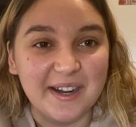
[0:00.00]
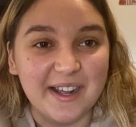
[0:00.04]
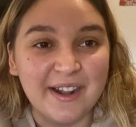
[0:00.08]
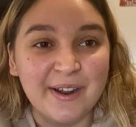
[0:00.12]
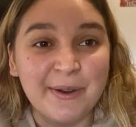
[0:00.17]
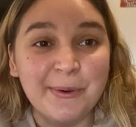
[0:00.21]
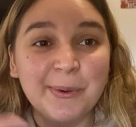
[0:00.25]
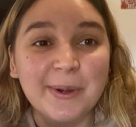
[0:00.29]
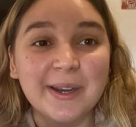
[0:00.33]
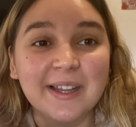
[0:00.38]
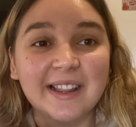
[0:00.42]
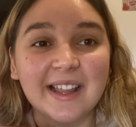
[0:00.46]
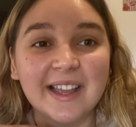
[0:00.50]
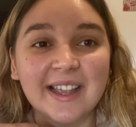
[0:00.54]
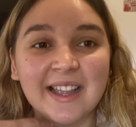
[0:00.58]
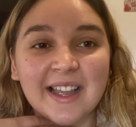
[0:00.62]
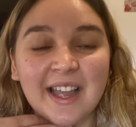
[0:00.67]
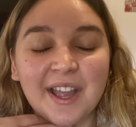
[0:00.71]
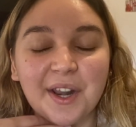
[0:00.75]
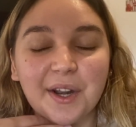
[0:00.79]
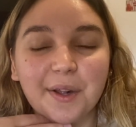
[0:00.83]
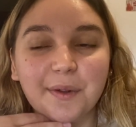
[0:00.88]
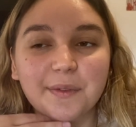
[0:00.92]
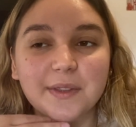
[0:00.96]
And we're like
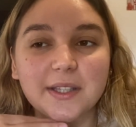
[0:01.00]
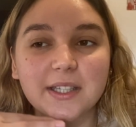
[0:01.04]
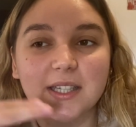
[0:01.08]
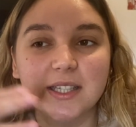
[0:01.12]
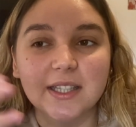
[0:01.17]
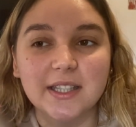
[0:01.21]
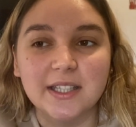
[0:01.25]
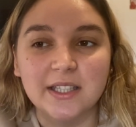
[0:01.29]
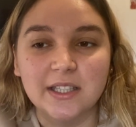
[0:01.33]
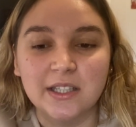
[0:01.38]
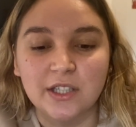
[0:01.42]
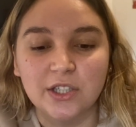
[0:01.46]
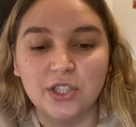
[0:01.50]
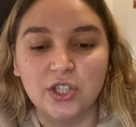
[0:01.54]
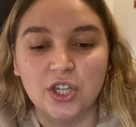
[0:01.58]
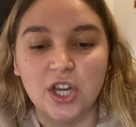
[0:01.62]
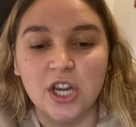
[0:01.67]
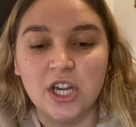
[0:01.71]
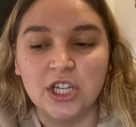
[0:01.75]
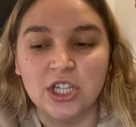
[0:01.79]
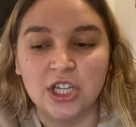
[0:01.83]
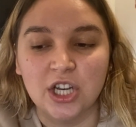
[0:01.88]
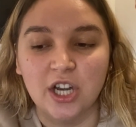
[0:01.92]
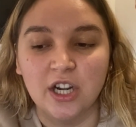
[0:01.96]
kind of in the
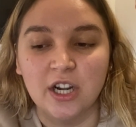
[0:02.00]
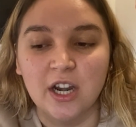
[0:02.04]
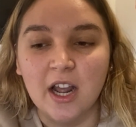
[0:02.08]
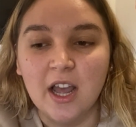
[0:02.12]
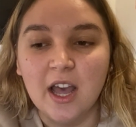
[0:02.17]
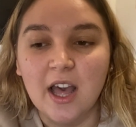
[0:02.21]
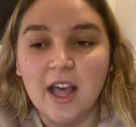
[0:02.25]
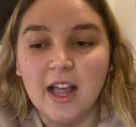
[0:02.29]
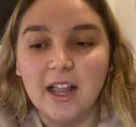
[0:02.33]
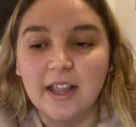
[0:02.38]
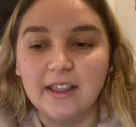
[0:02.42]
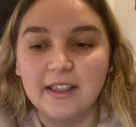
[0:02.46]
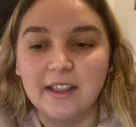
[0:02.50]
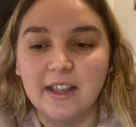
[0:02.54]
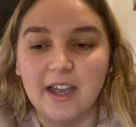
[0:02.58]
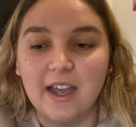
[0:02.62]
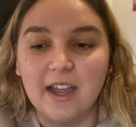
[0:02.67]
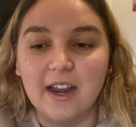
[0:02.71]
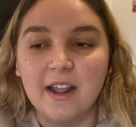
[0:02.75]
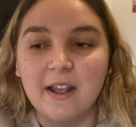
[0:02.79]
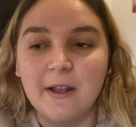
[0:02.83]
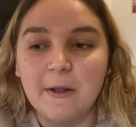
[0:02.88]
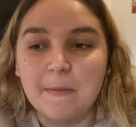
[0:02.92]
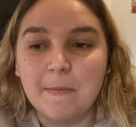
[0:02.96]
situation
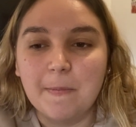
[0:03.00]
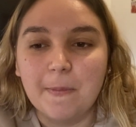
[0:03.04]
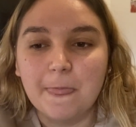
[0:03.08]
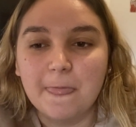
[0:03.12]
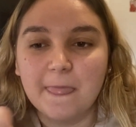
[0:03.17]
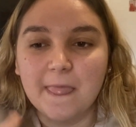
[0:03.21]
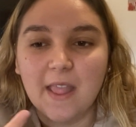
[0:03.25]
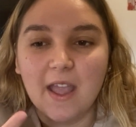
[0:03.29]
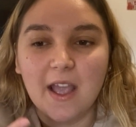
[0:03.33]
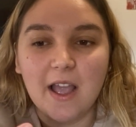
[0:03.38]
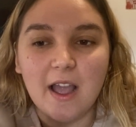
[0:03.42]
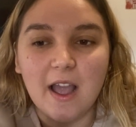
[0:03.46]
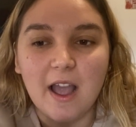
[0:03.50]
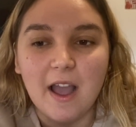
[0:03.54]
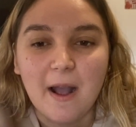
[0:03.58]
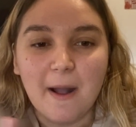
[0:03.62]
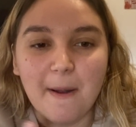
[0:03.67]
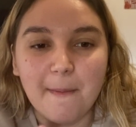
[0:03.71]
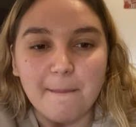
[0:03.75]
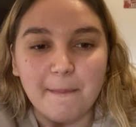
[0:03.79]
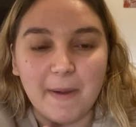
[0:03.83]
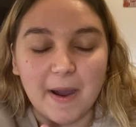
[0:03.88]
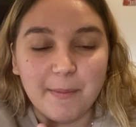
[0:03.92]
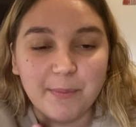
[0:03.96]
that
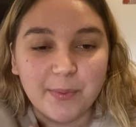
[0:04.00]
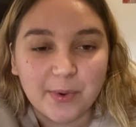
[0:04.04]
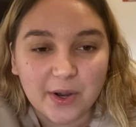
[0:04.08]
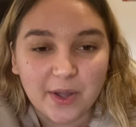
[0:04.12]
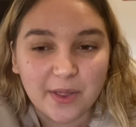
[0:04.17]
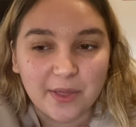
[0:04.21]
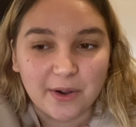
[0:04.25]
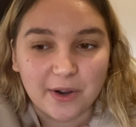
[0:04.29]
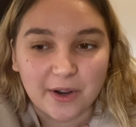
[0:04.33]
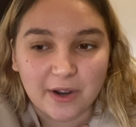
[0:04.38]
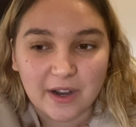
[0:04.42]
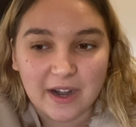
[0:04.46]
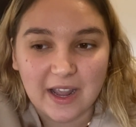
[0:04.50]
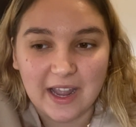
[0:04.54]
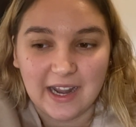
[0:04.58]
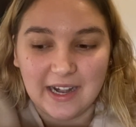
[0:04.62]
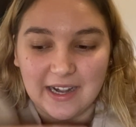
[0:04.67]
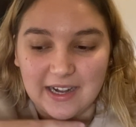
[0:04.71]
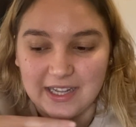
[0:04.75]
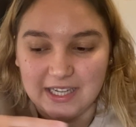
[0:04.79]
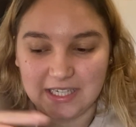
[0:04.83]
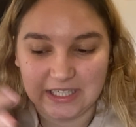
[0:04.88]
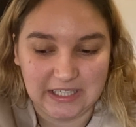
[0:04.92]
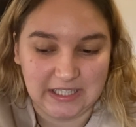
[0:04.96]
my brother
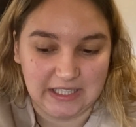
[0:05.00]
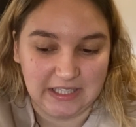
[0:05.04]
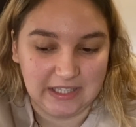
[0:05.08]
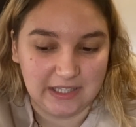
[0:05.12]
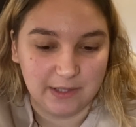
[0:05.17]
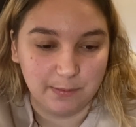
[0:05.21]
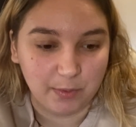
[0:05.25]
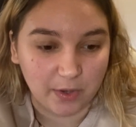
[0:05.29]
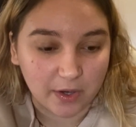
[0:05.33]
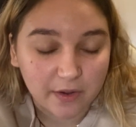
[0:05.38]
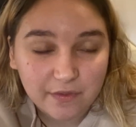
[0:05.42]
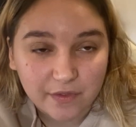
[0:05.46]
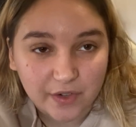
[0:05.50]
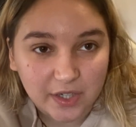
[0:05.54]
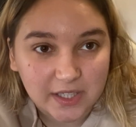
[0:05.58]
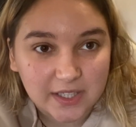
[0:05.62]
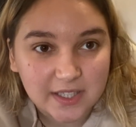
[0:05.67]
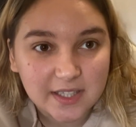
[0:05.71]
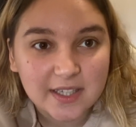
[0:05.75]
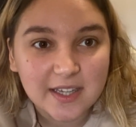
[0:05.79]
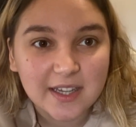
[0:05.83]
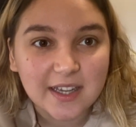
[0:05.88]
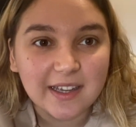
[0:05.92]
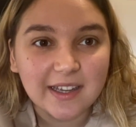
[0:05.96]
and his
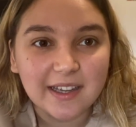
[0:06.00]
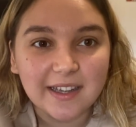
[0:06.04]
boyfriend,